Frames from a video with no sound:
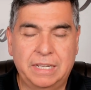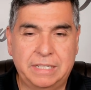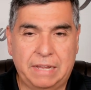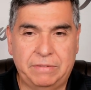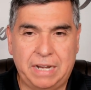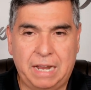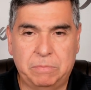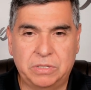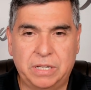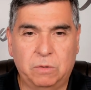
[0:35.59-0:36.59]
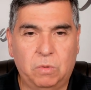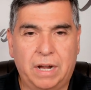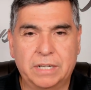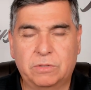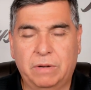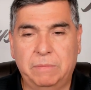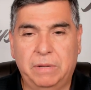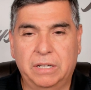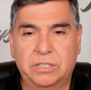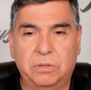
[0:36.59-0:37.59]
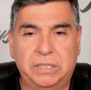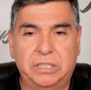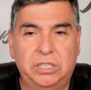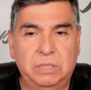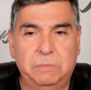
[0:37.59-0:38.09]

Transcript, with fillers: 7.5% walks, ground balls 32%,